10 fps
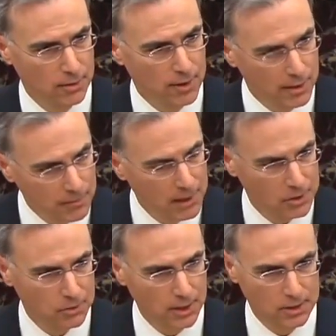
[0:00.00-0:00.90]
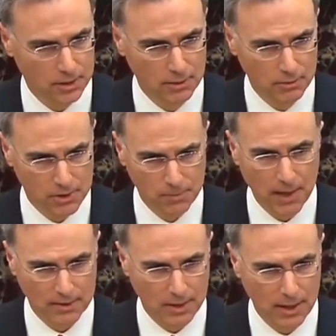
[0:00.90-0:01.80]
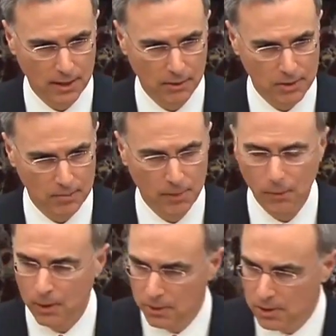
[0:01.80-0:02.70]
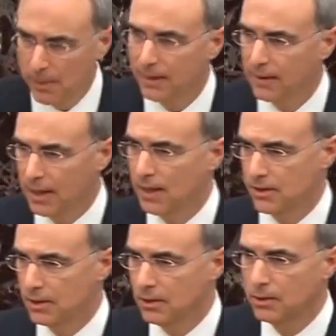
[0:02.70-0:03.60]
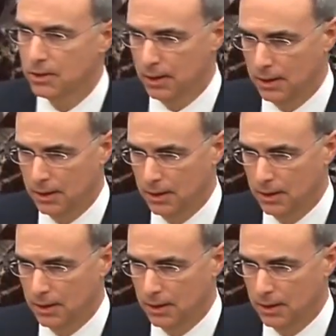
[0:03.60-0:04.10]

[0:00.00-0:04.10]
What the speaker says: The administration respects Congress, but we respect the Constitution.